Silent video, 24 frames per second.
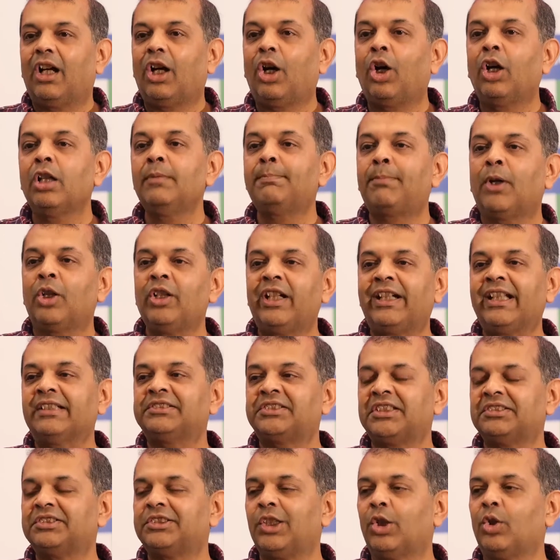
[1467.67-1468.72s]
All
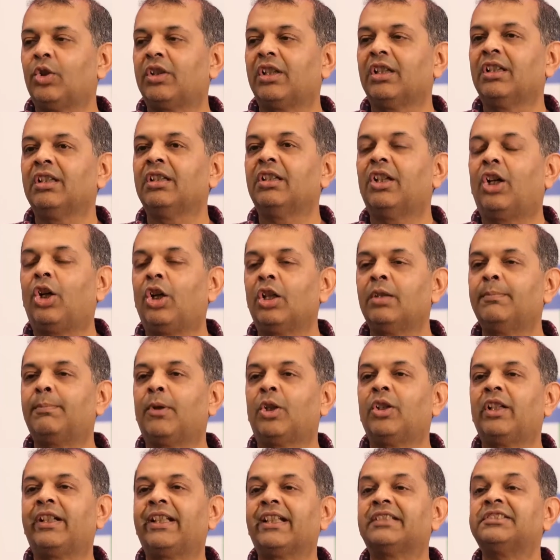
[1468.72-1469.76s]
politics is local, all
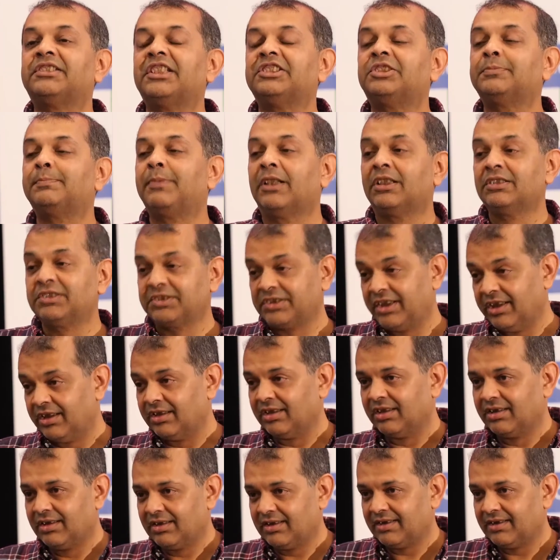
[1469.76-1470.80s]
politics is personal.